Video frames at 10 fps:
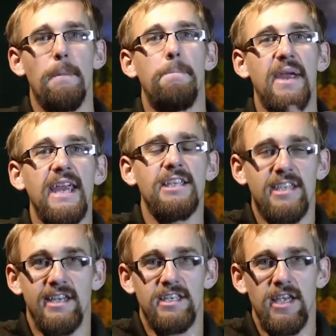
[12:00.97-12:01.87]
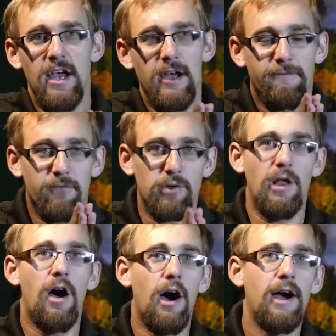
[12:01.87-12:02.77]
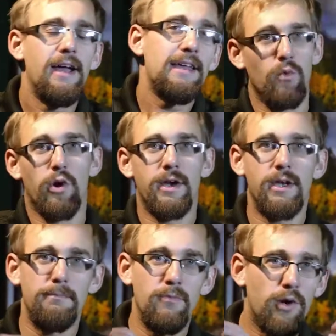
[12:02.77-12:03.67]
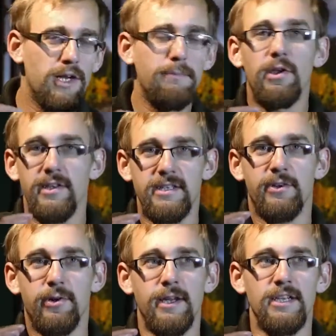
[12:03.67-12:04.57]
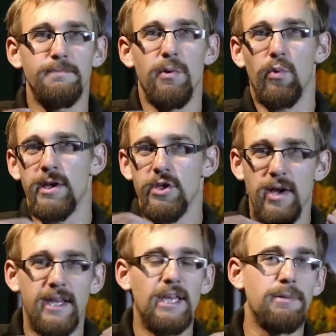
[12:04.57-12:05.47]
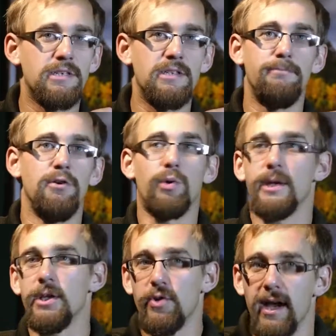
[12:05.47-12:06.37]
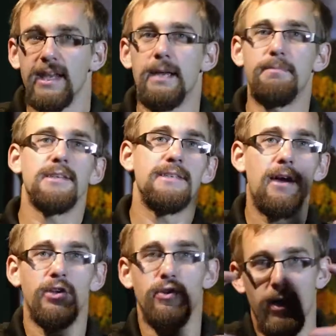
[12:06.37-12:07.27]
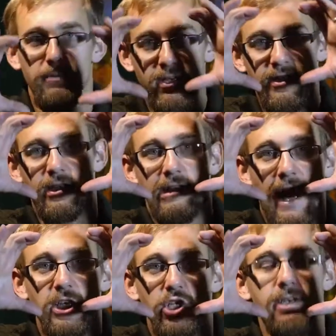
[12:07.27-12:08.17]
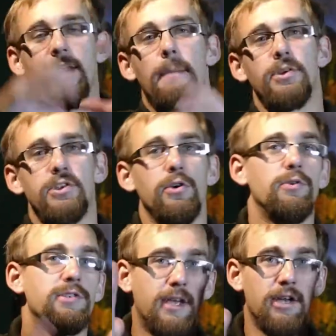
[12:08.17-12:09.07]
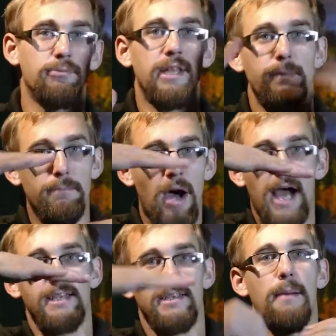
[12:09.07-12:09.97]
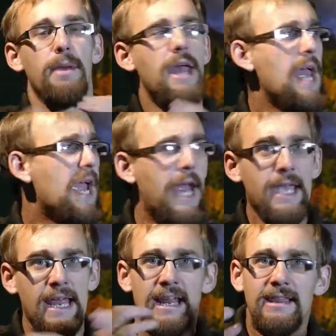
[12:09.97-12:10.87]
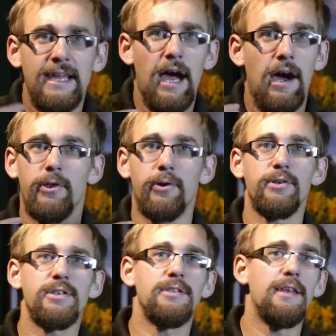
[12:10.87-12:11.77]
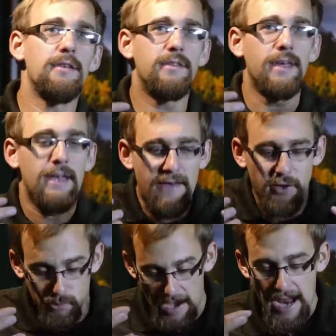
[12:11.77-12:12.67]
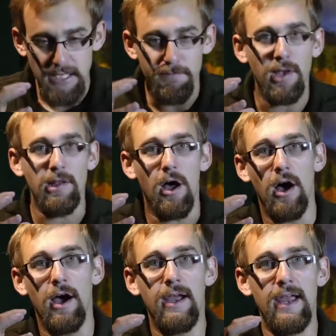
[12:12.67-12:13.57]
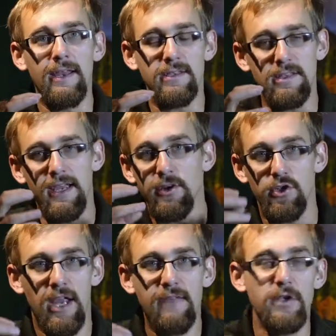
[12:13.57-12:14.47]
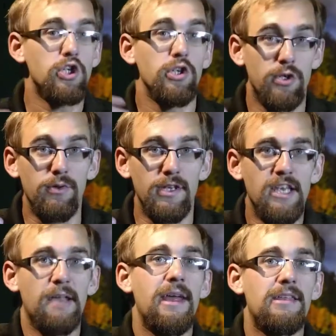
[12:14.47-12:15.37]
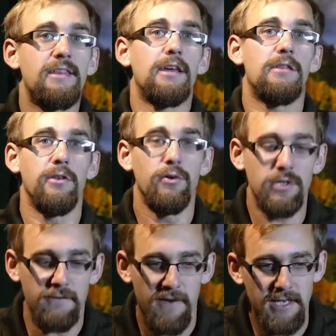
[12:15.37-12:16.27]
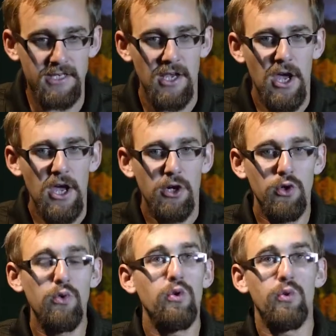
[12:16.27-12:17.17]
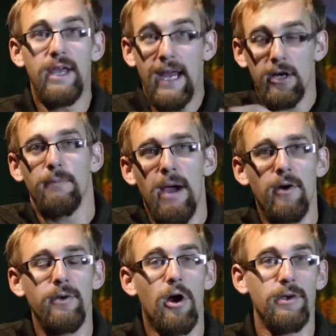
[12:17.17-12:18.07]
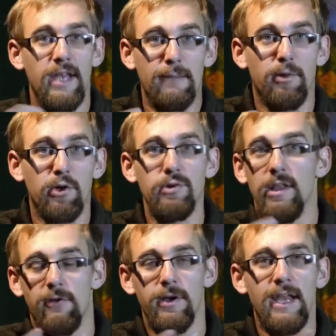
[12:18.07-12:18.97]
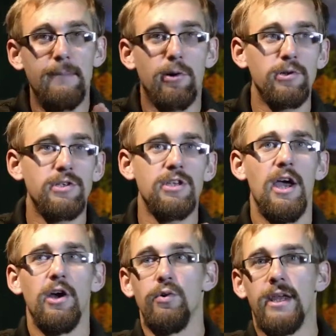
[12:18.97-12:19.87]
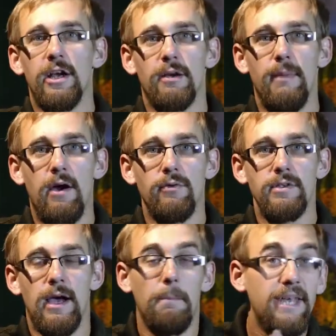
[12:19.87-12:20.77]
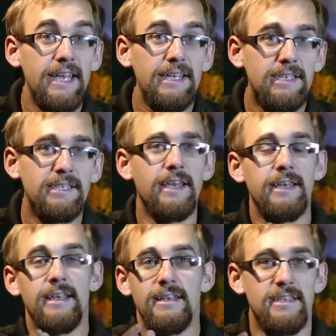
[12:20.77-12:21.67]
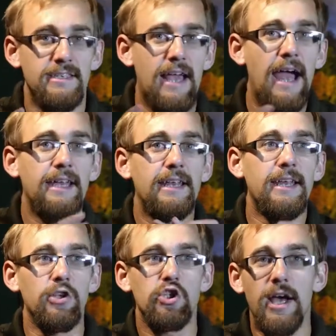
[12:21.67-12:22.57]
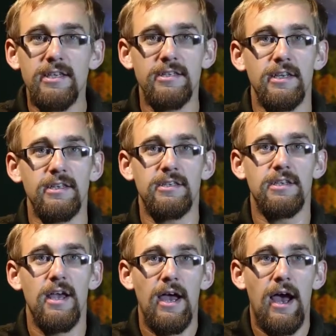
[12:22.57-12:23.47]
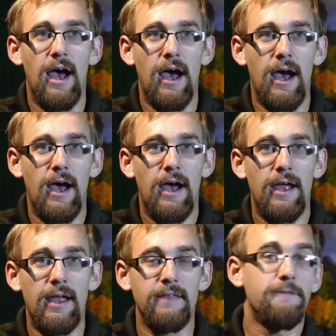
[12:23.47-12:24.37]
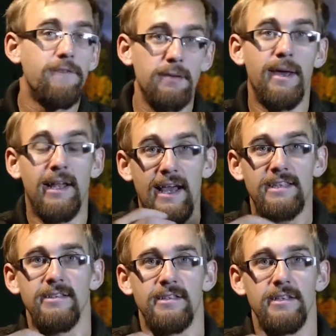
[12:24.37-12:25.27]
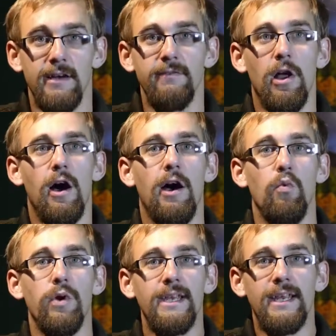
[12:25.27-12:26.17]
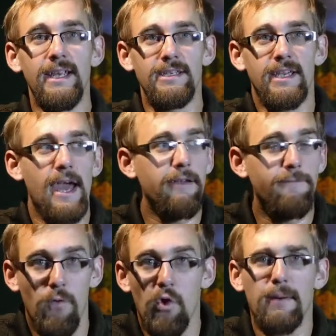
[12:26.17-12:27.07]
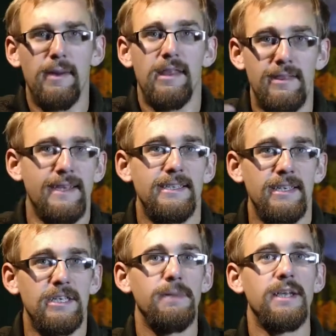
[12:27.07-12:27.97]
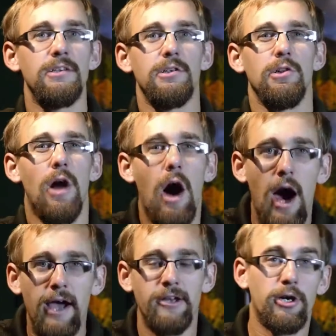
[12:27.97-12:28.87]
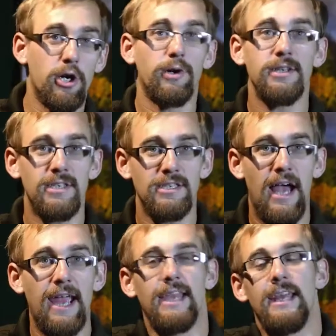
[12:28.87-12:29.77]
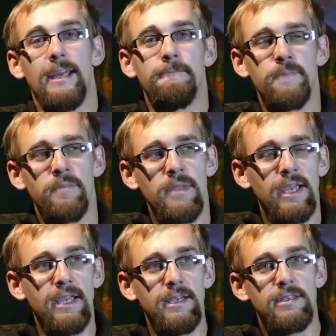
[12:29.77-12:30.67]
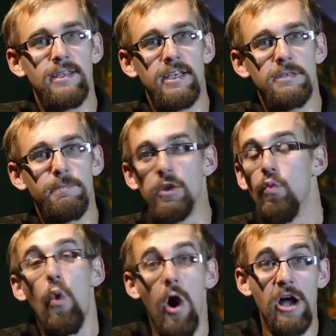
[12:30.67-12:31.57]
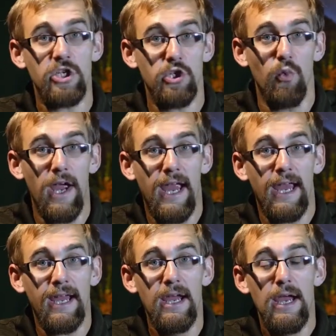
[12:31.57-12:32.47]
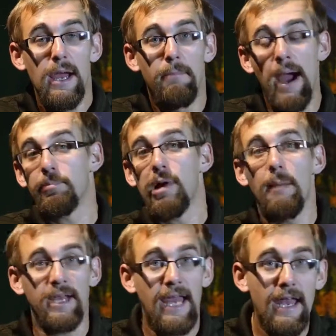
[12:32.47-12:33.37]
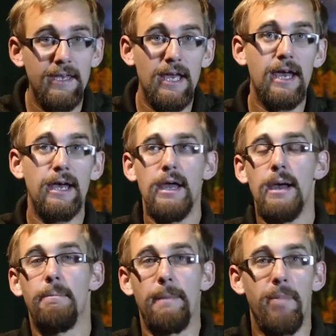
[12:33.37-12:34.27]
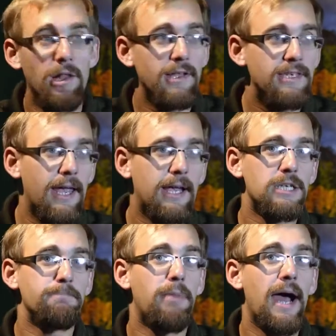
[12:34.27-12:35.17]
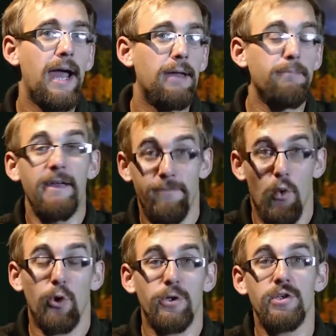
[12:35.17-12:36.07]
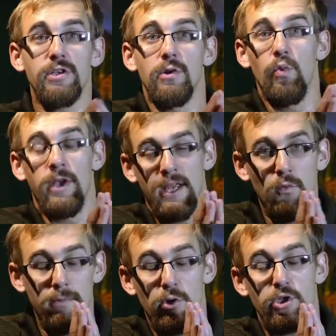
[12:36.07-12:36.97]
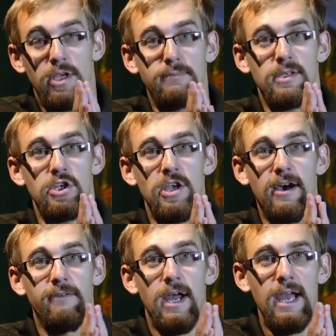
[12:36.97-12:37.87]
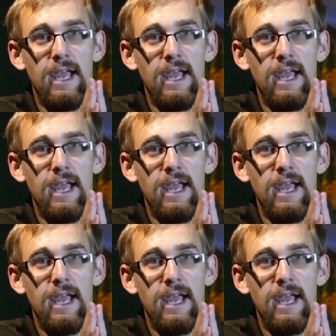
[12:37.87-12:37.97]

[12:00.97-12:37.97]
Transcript: a basis for law. We're going to build a series, but we're going to try and keep it simple. We're going to try and keep this down to a selection of episodes that can really be boxed up. And I think others that have a grasp on law and as they understand this should do the same. I think those of us who care about our neighbor, who love our neighbors, who care about peace in society and justice, and the fundamental essences of law, we need to kind of form a thesis, because law in our current society is being washed away by propaganda, by politics, by force when push comes to shove.